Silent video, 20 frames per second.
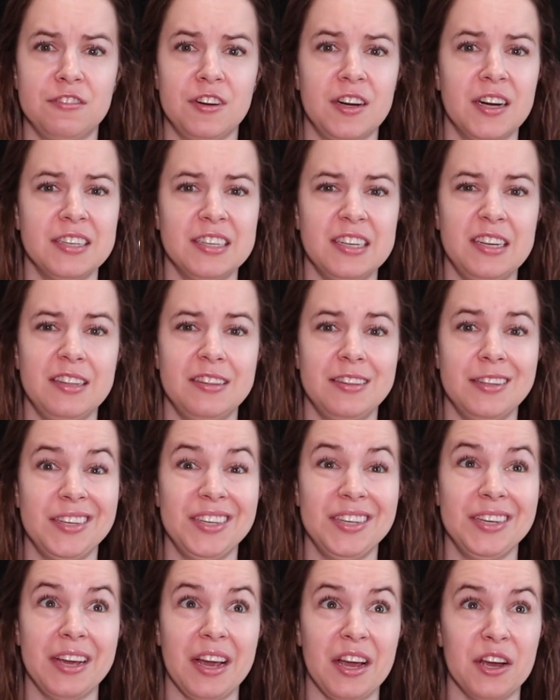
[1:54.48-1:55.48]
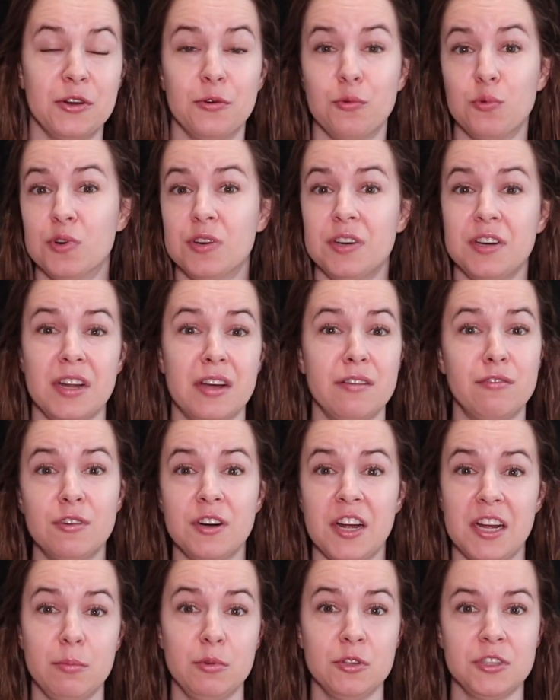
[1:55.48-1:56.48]
find anything and were never
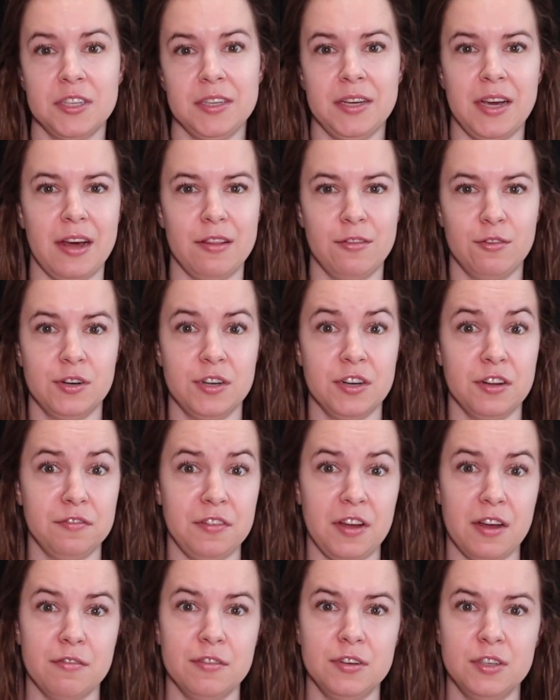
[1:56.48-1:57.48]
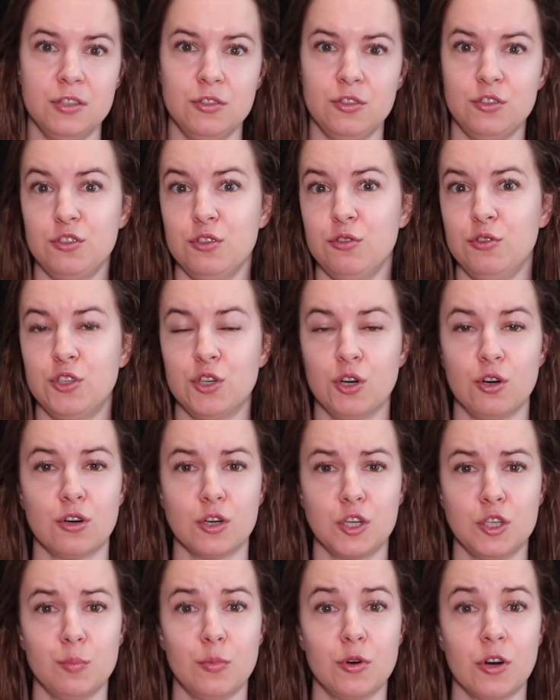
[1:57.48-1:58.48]
able to gather enough evidence to
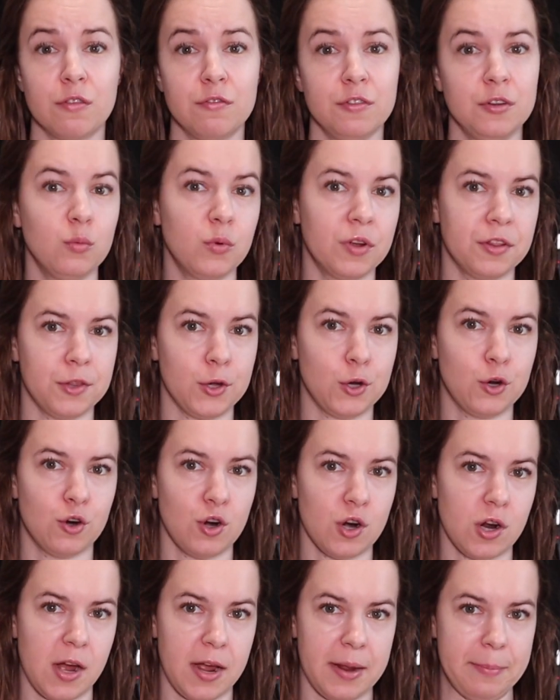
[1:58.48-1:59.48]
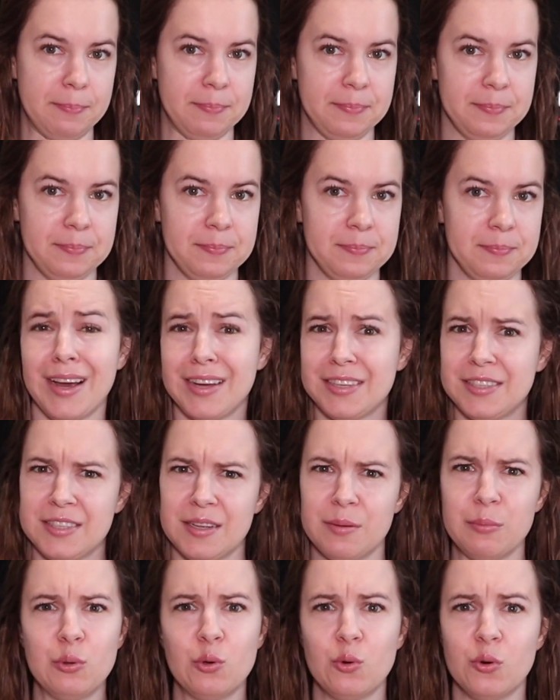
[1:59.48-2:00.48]
charge Marvin with a crime. At
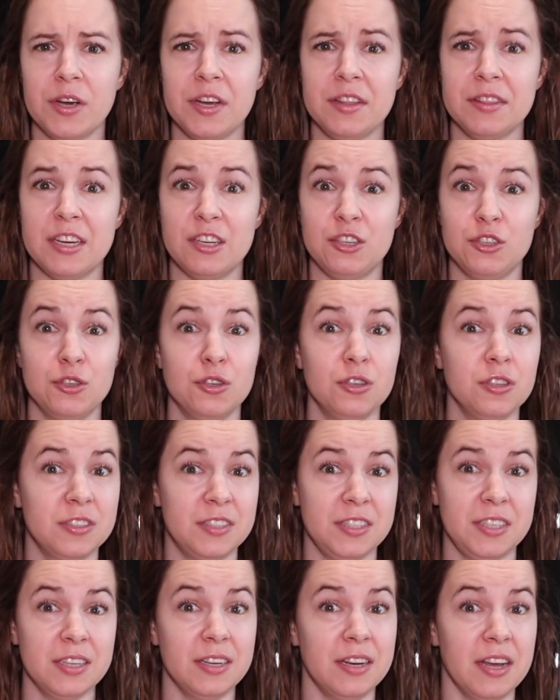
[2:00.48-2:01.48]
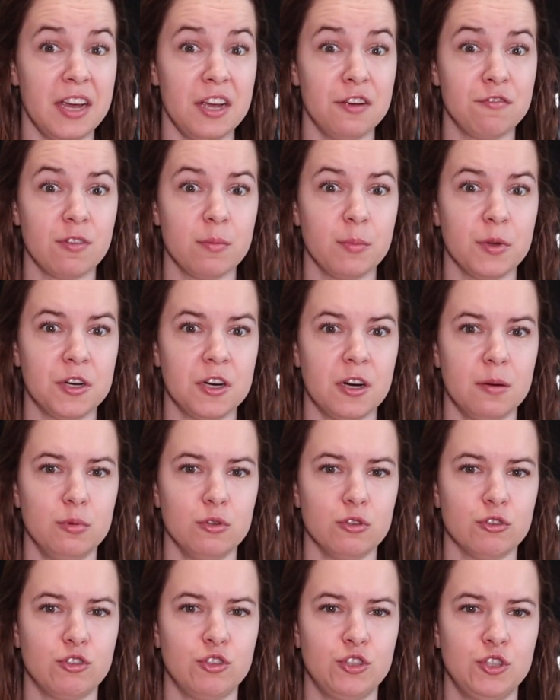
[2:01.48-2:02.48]
some point, they took DNA from the couple's